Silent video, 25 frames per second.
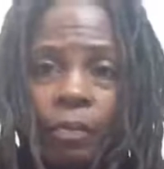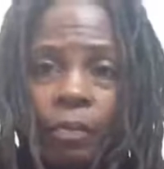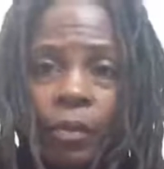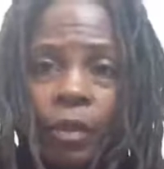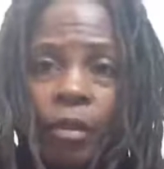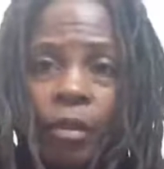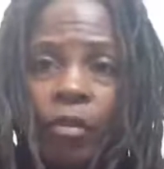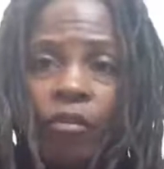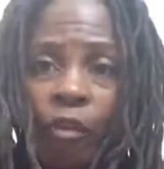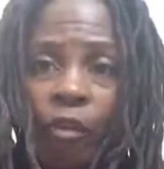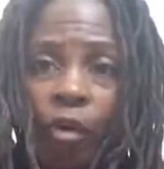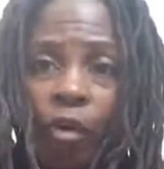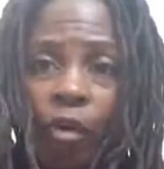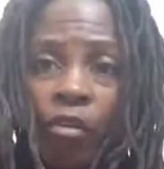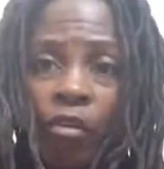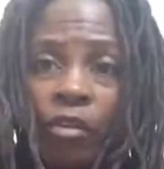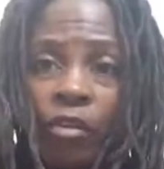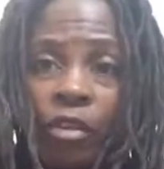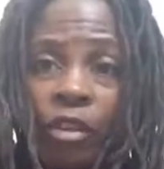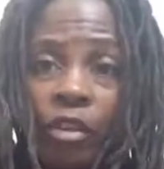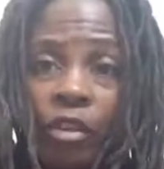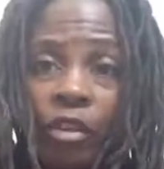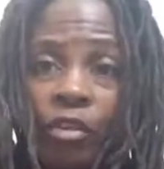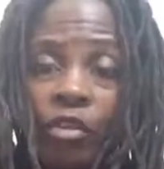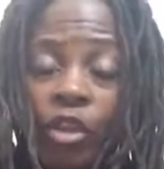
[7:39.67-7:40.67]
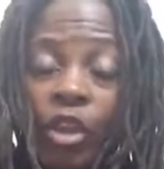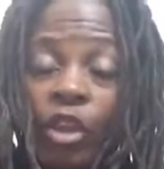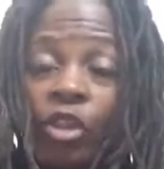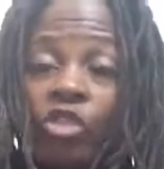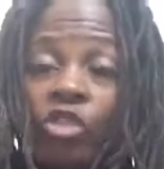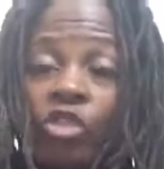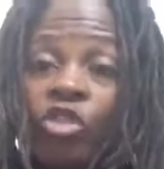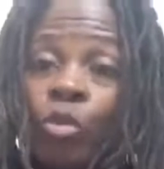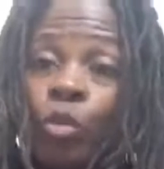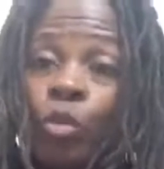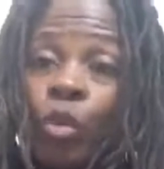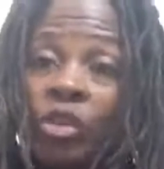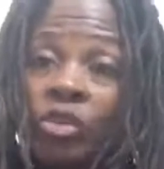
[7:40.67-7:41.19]
fall for this? So
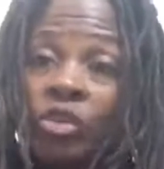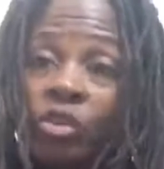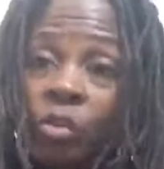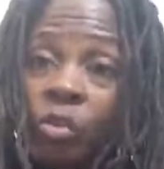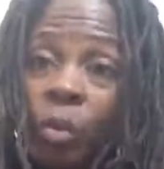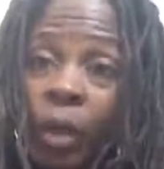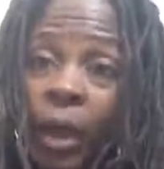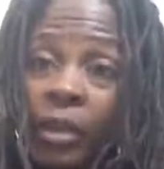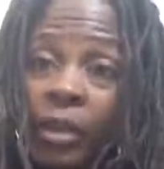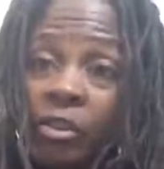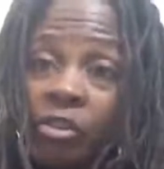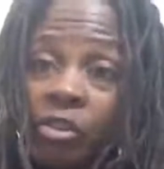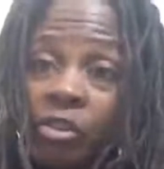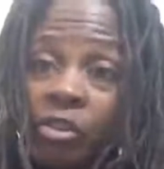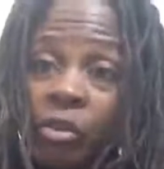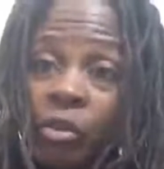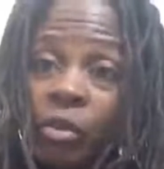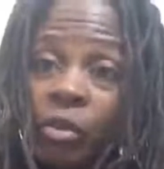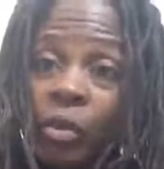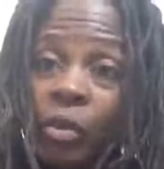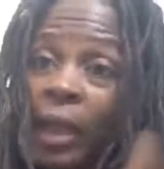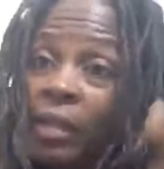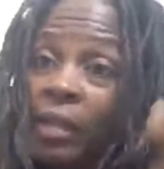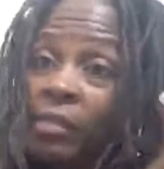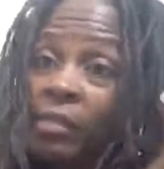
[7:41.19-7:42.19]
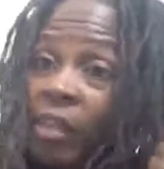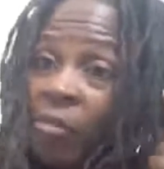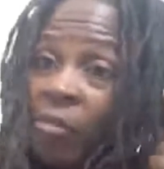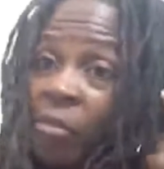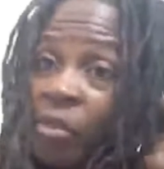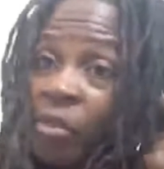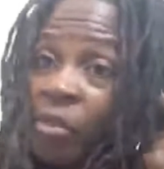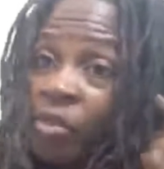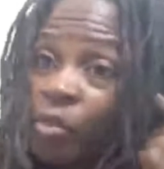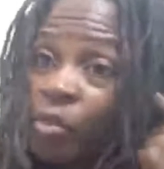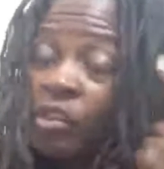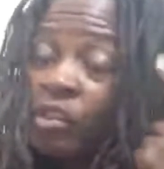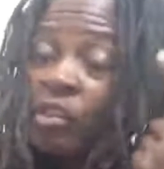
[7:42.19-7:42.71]
what do I do, as I've been
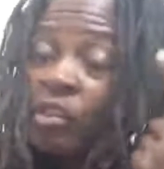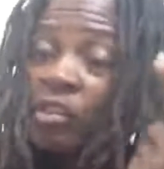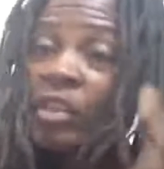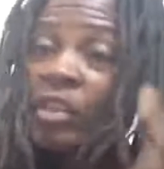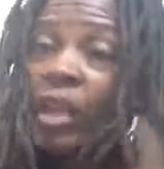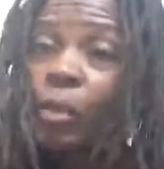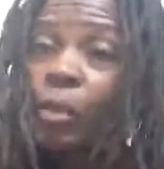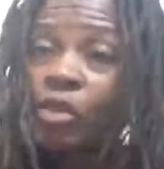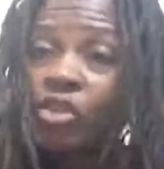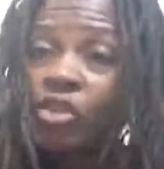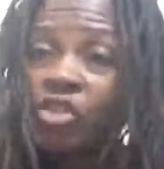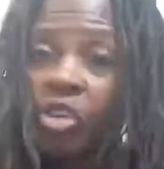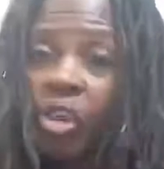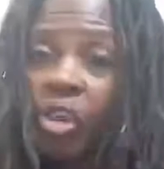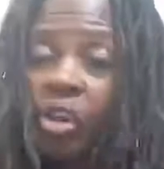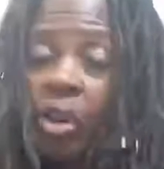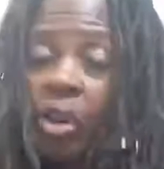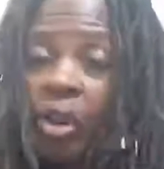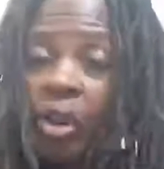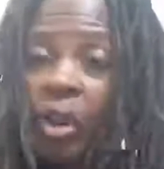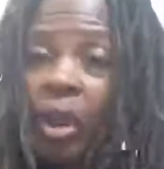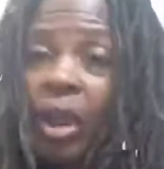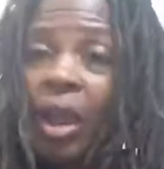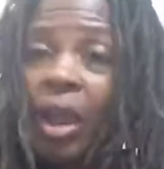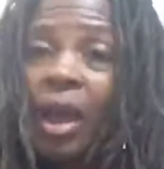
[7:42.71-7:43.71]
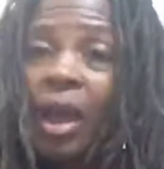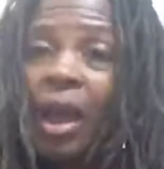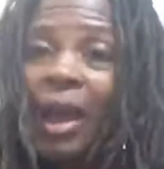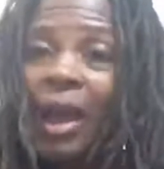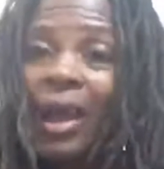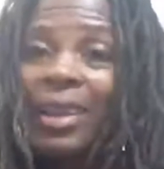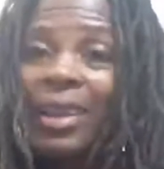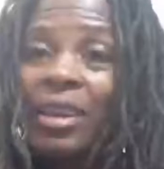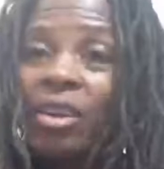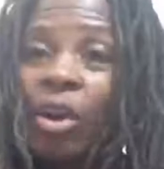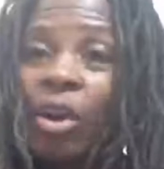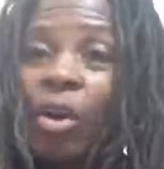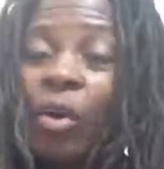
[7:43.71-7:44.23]
doing since I was younger? I
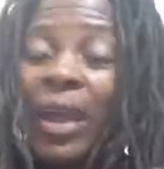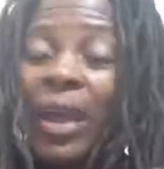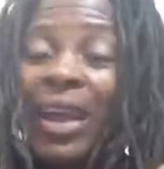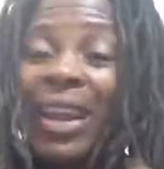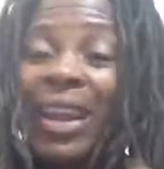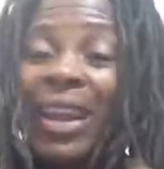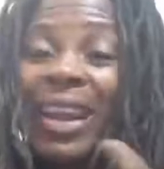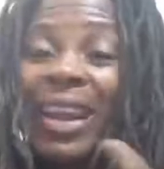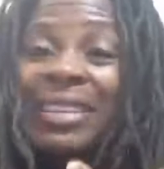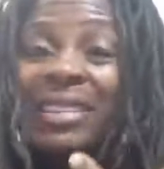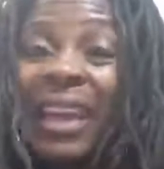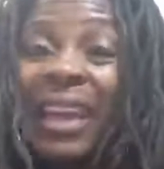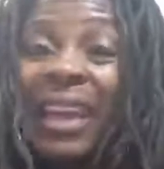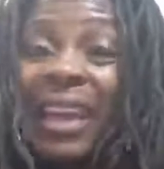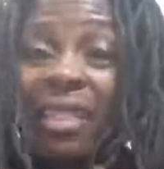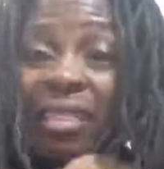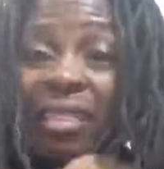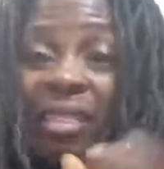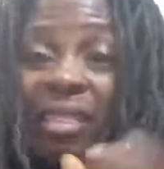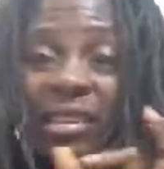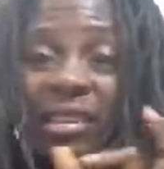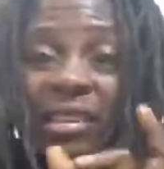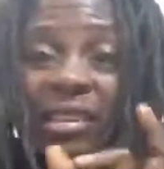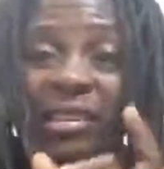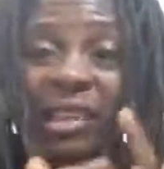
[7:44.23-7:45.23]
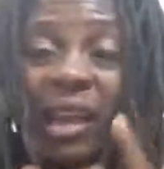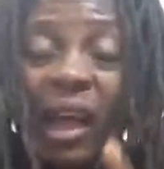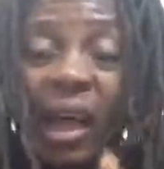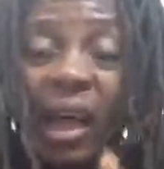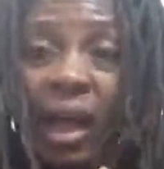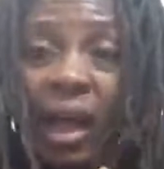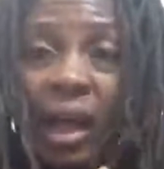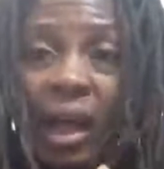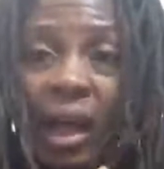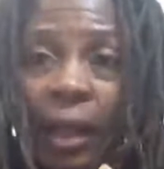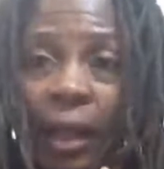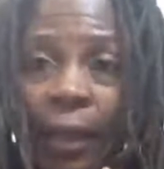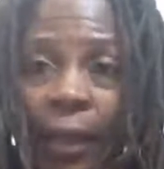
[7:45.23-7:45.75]
go and I take the
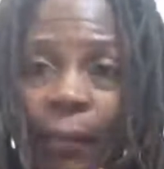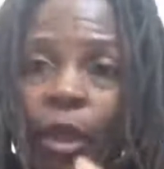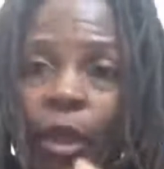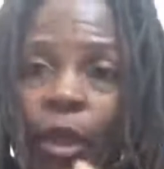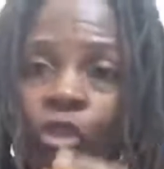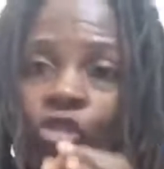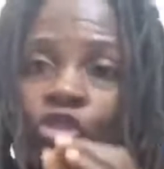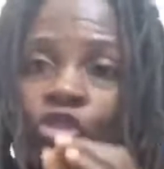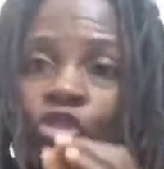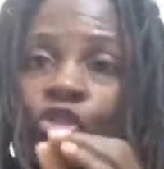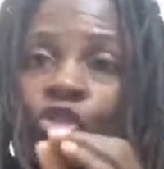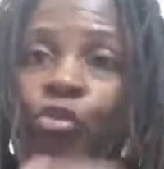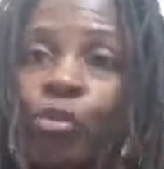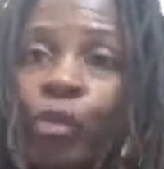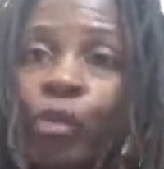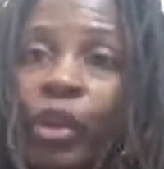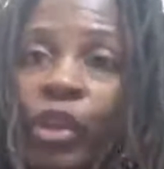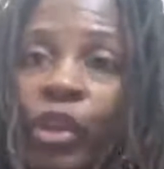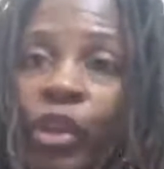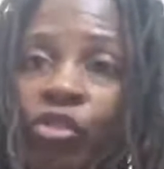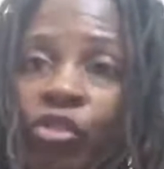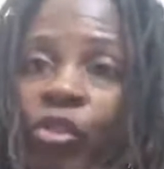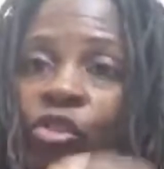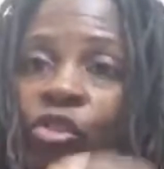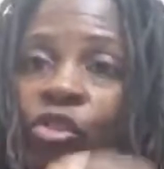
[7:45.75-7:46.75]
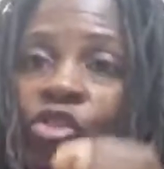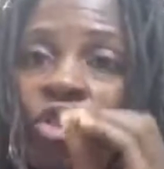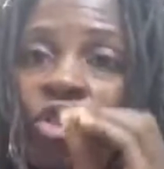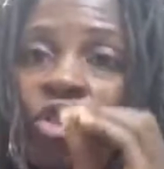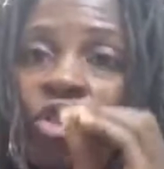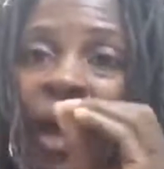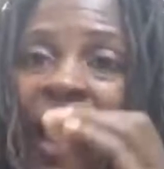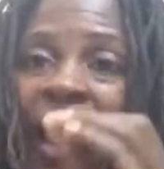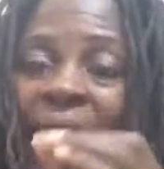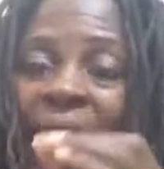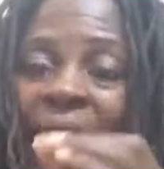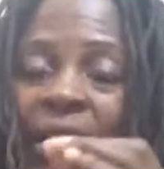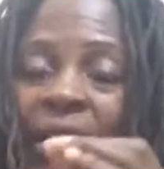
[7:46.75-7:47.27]
time to research so
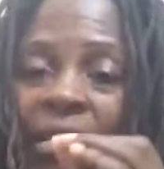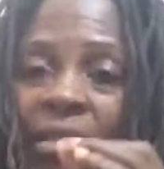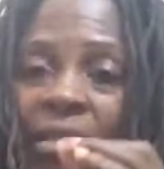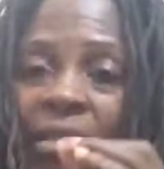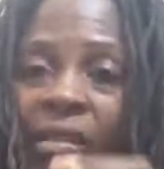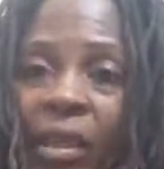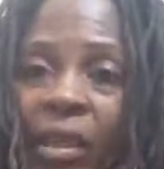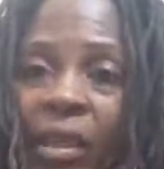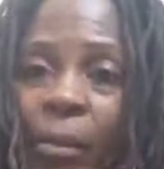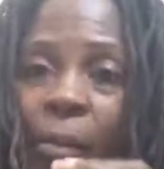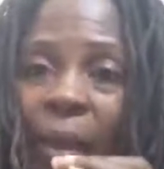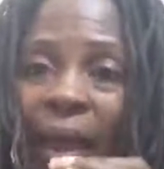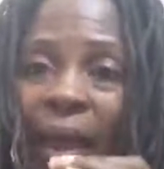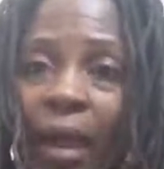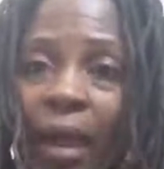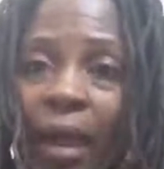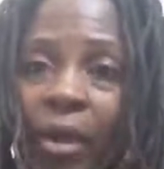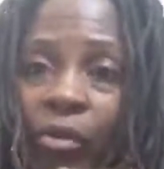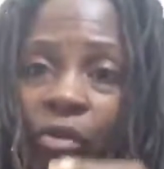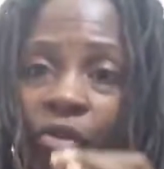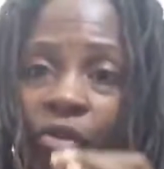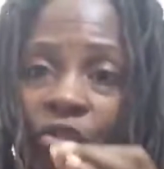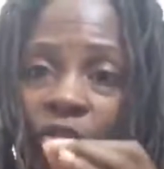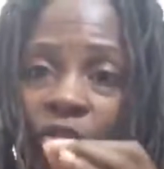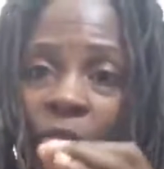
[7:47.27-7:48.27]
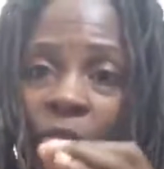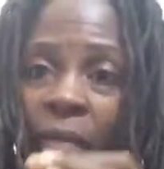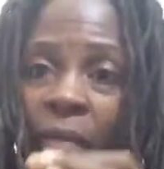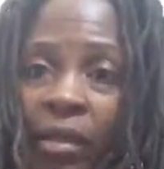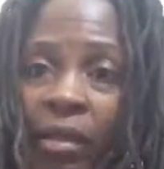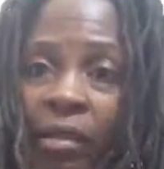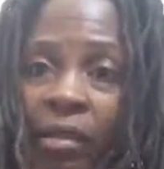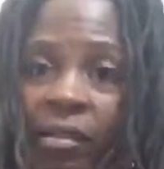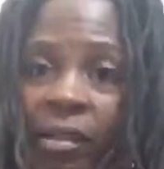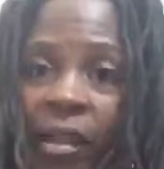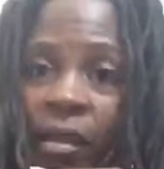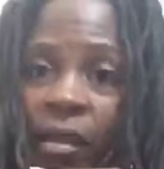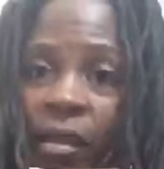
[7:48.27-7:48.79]
I can see patterns for
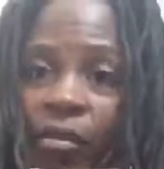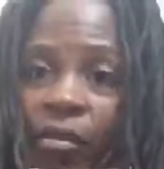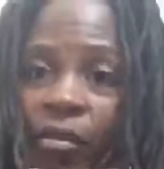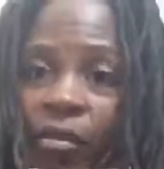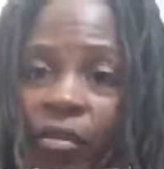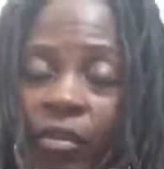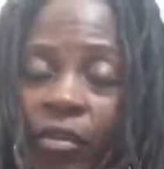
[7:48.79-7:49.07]
myself.